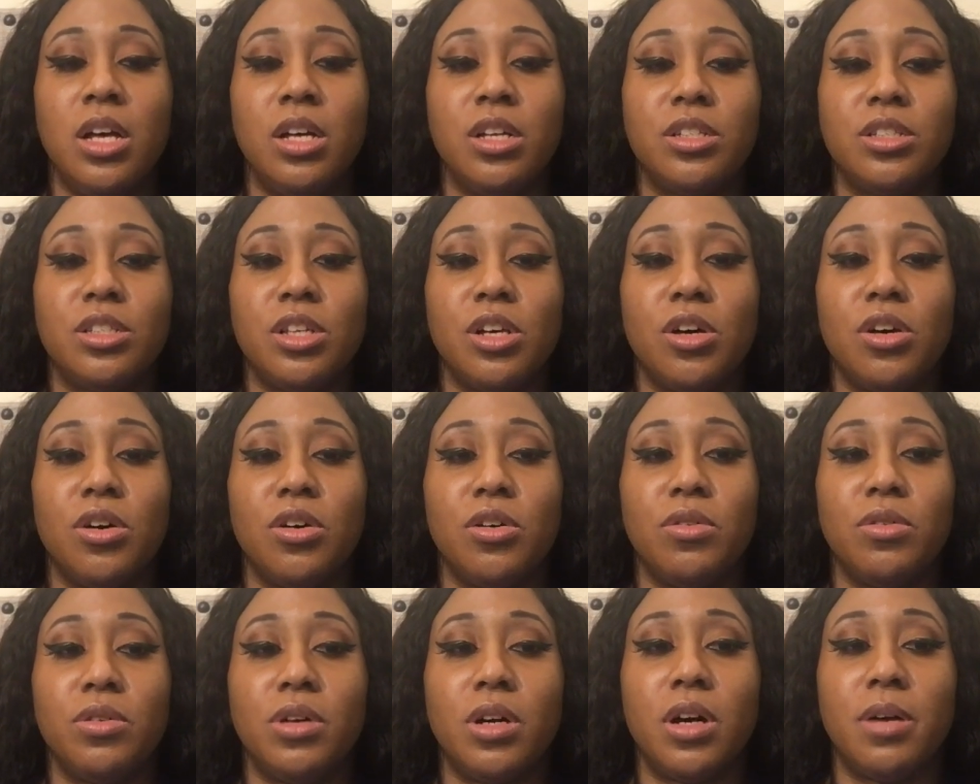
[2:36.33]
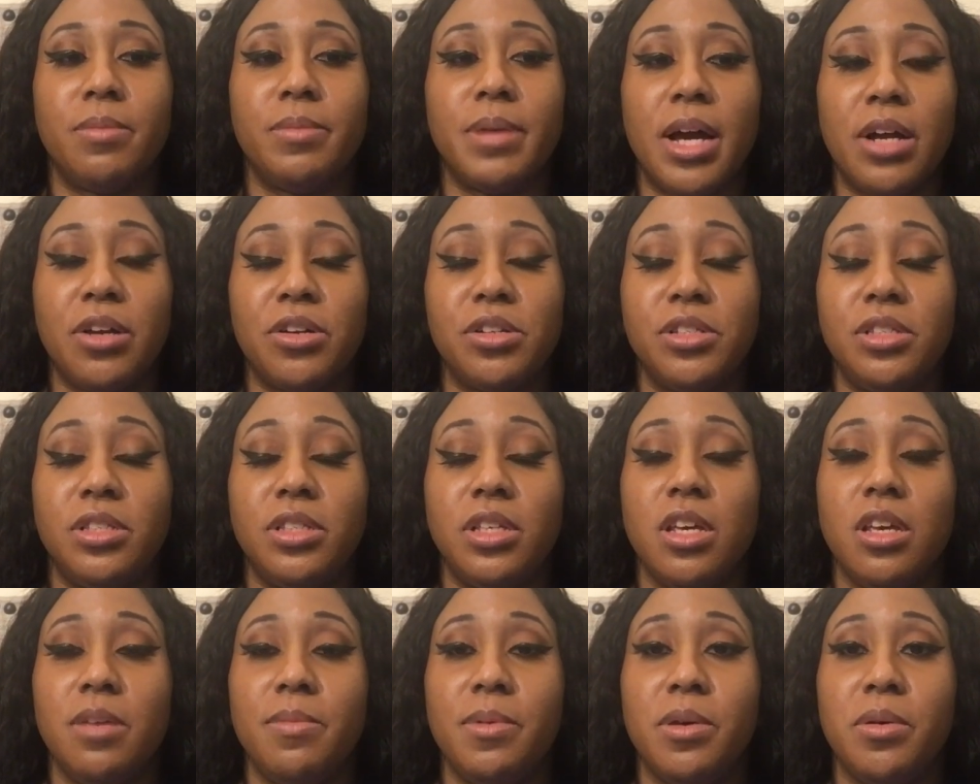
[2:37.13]
So
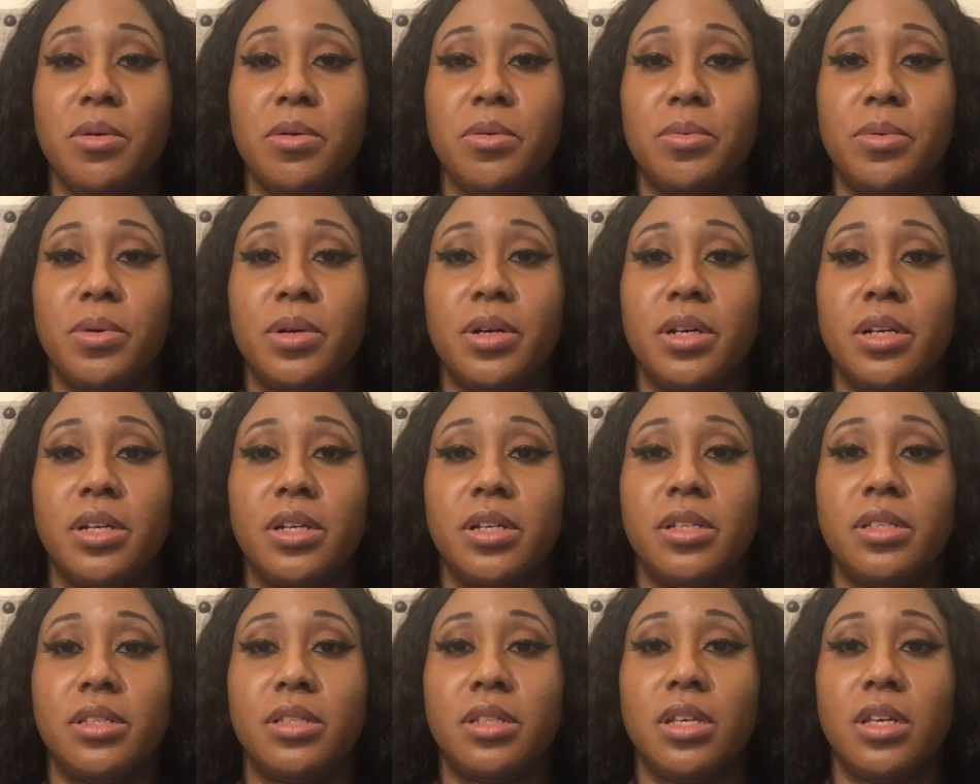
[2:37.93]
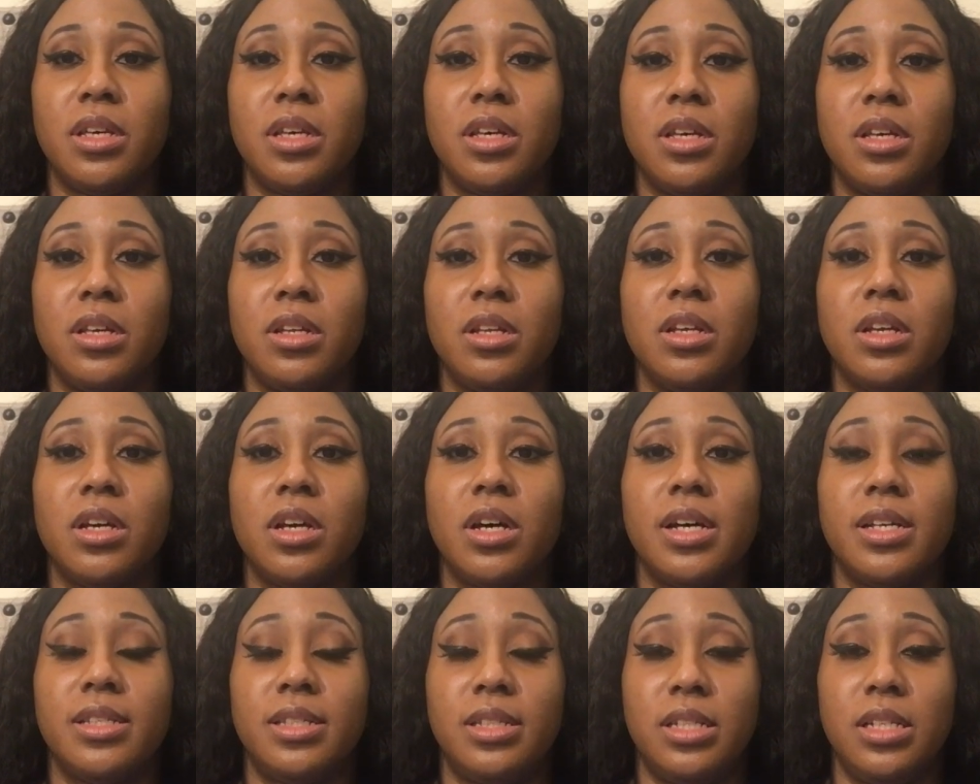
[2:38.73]
Dr.Sebi was in
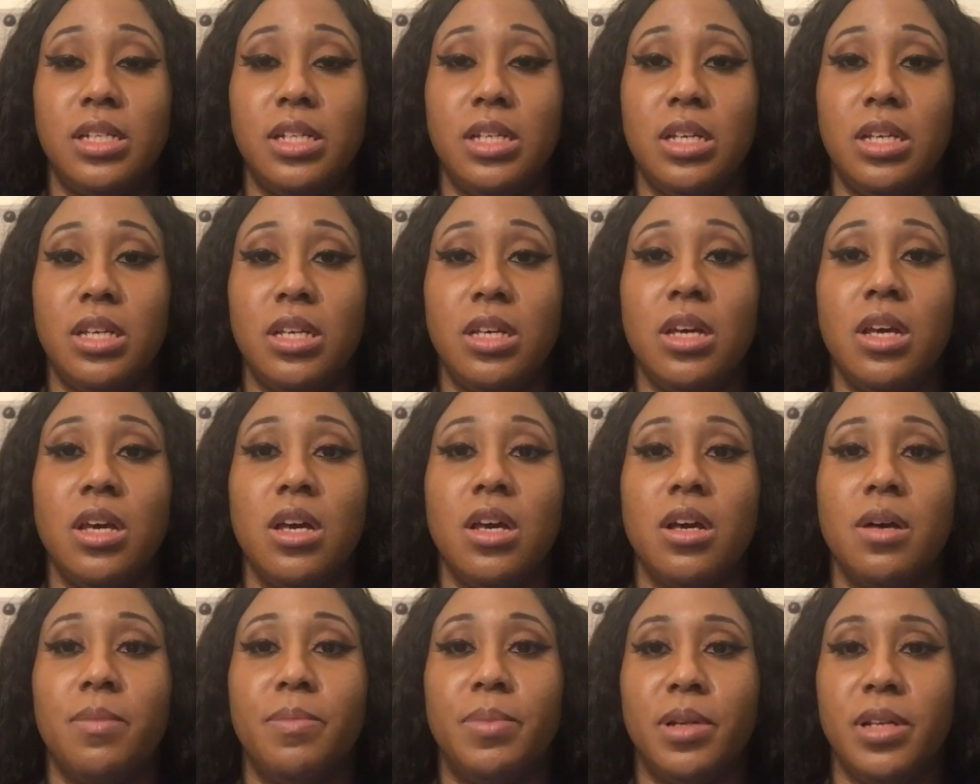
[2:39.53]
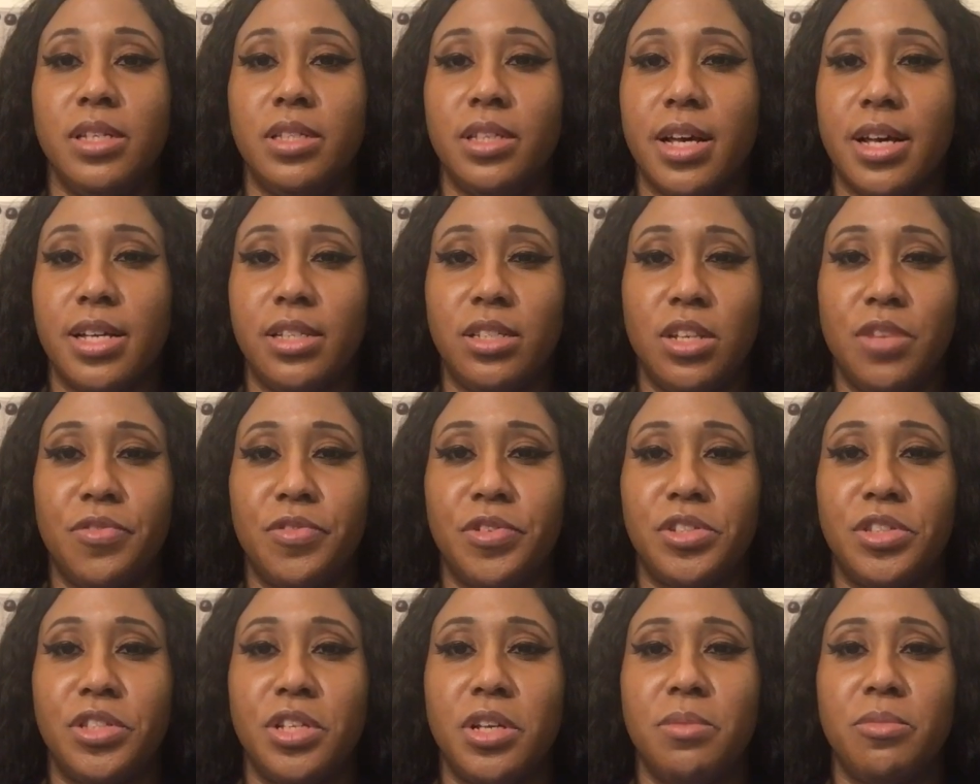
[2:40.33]
police custody
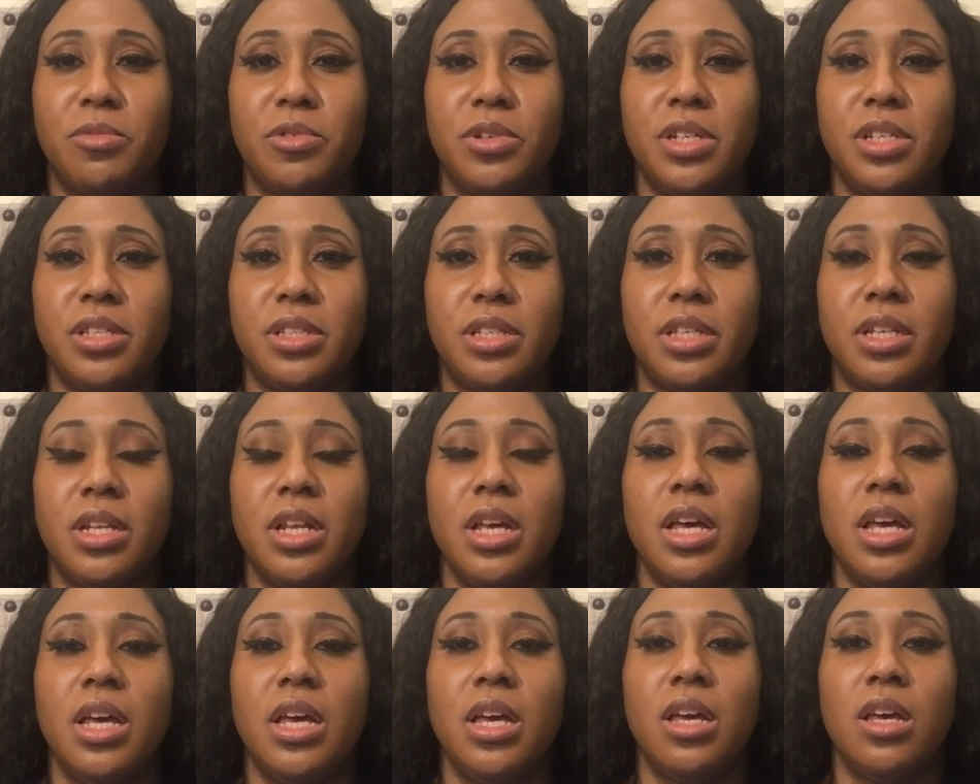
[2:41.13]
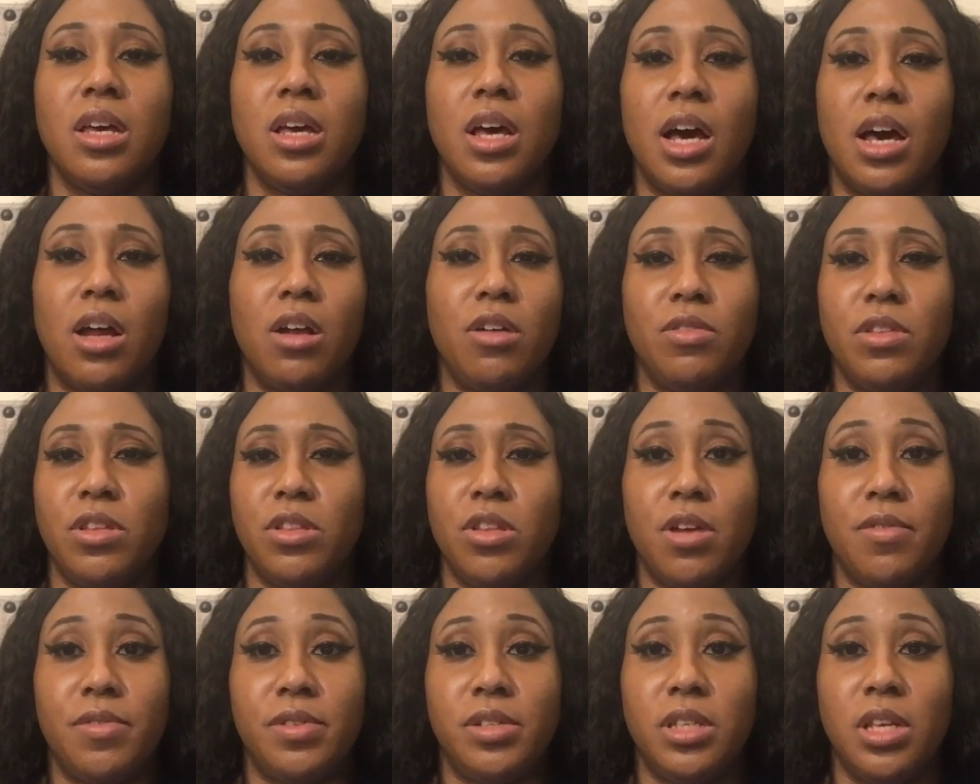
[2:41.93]
for some reason. I don't
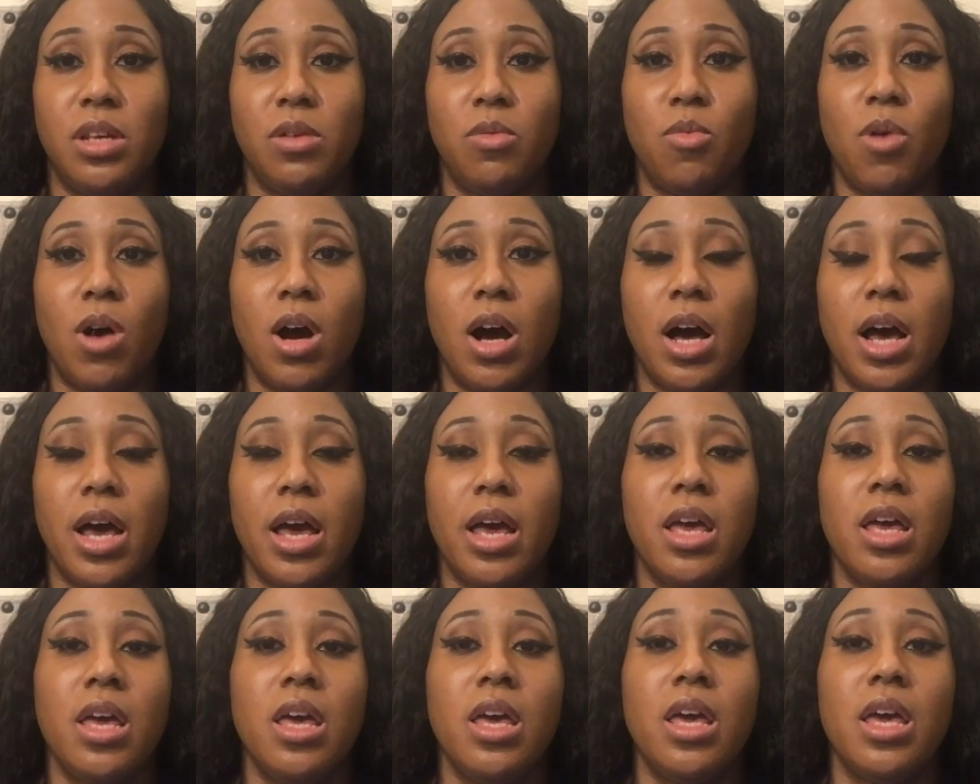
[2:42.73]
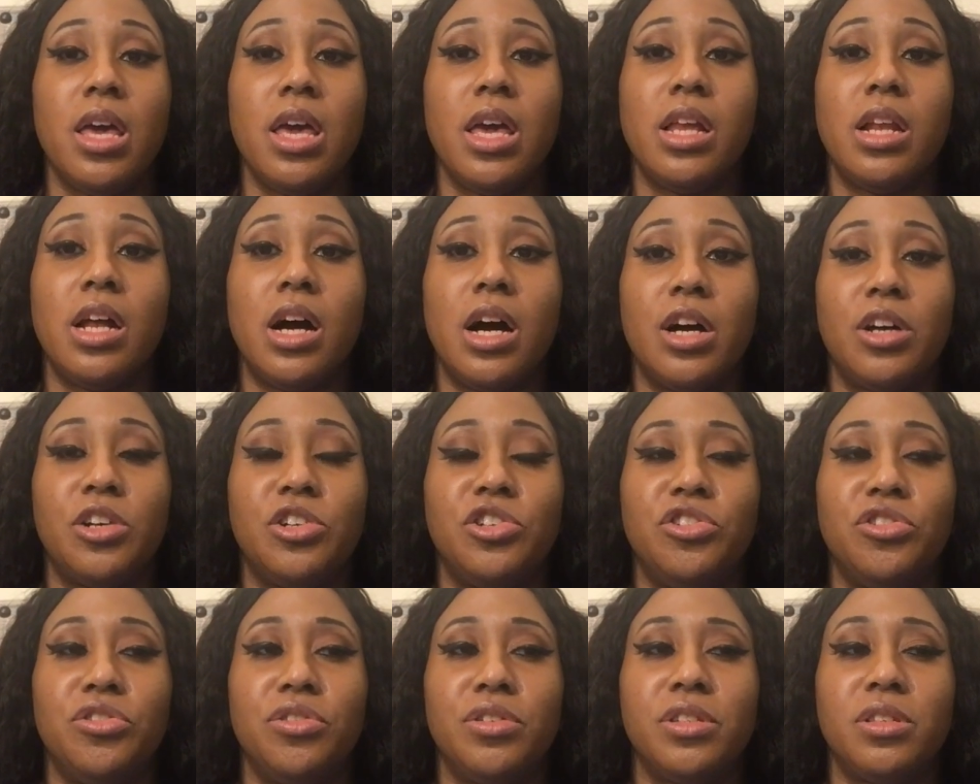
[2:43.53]
think they ever said why, in
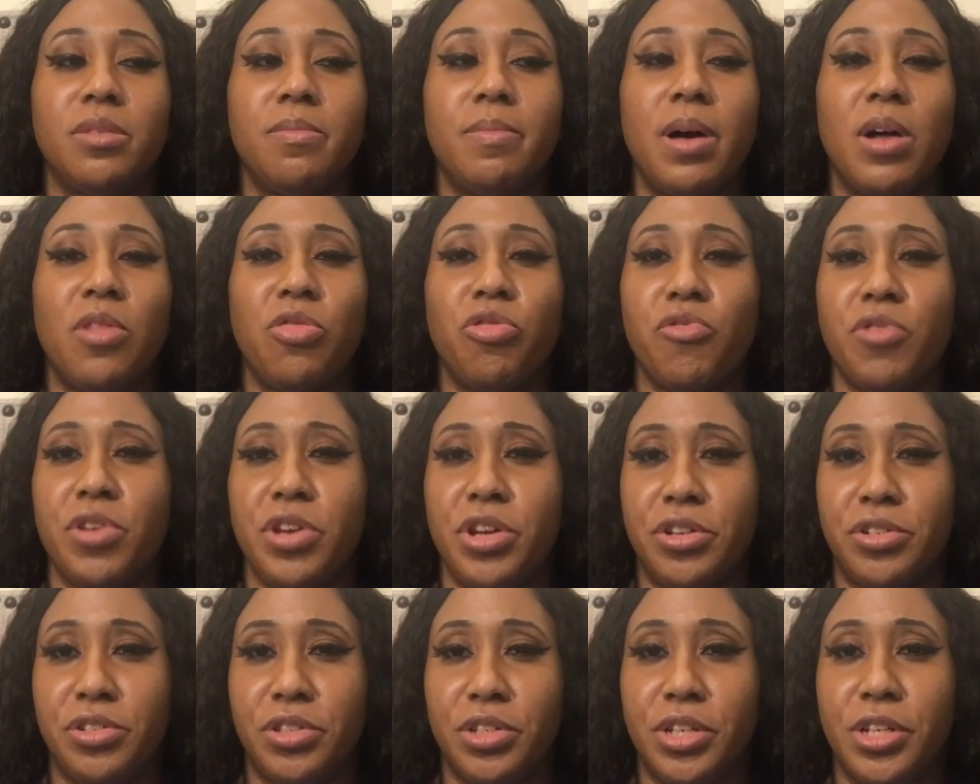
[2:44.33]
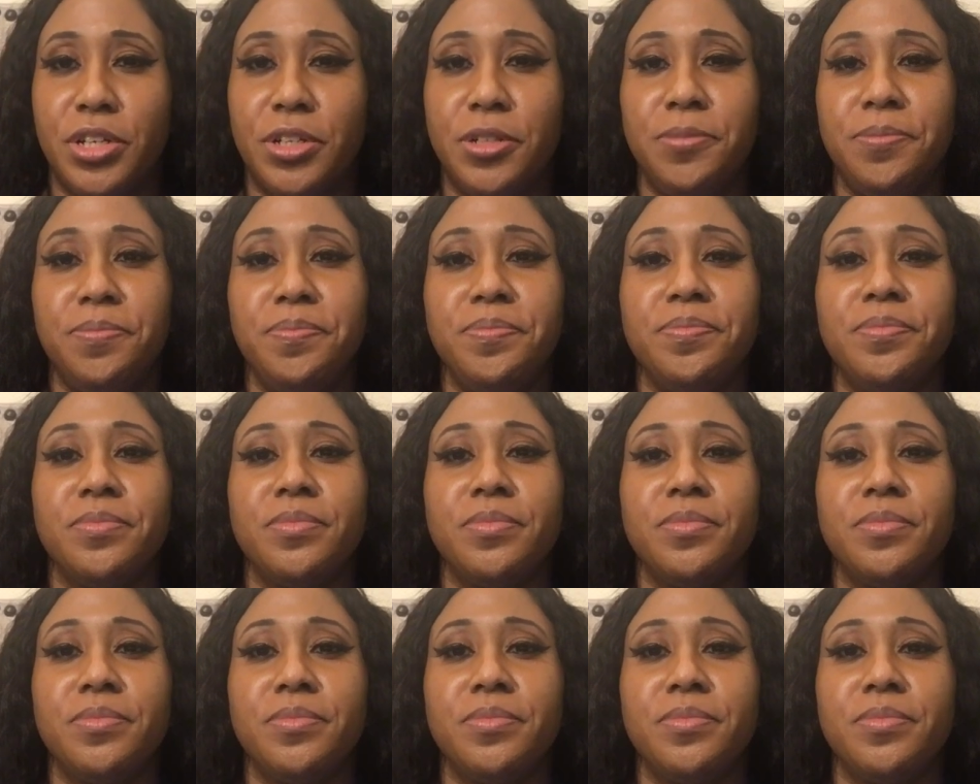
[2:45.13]
Honduras about 3 years ago.